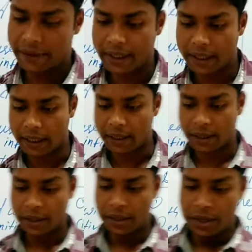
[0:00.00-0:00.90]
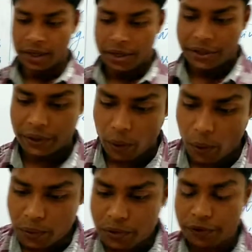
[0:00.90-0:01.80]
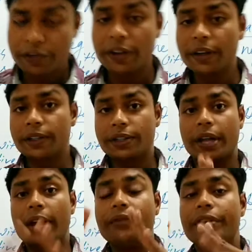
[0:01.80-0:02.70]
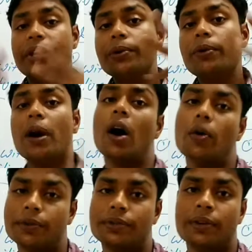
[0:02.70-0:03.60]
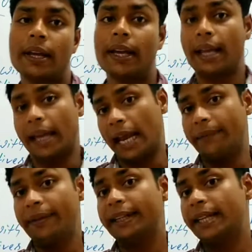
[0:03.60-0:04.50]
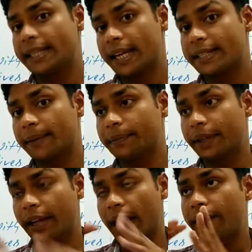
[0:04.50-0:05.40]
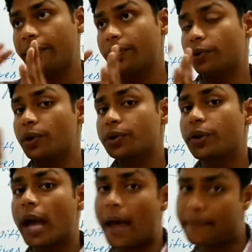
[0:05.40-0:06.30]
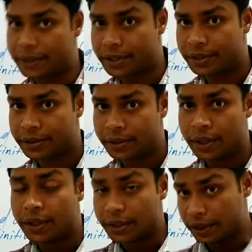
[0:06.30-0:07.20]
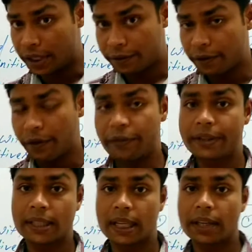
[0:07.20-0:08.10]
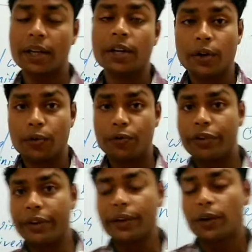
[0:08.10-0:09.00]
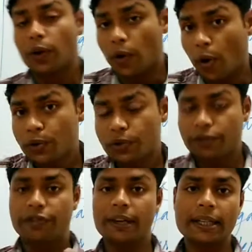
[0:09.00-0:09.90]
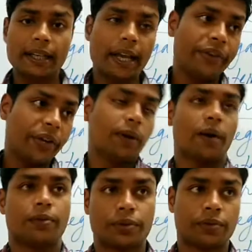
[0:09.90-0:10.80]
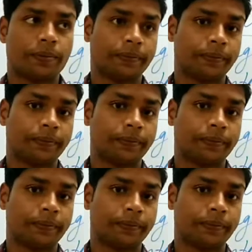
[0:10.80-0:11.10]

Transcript: We say that he ought to build a new house. And we desire something and we want to have it. Therefore, we say that we ought to build a new house.